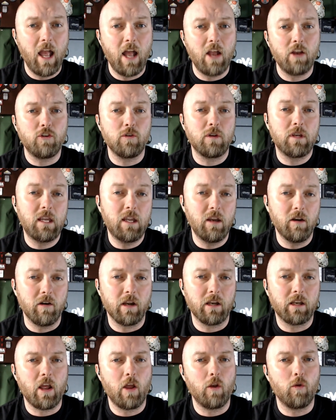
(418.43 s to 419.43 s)
and you hear
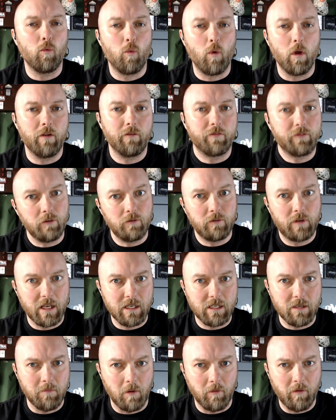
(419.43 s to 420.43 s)
it at one of two
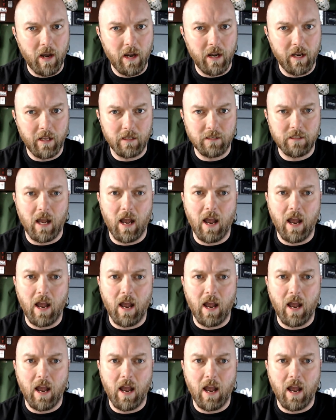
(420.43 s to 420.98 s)
decibel ratings,